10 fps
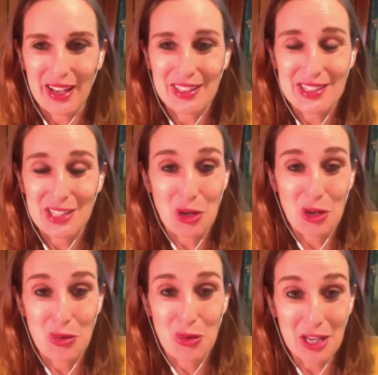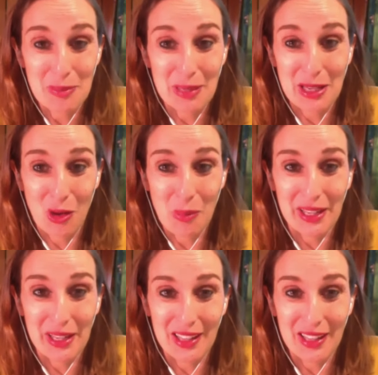it's incredibly common.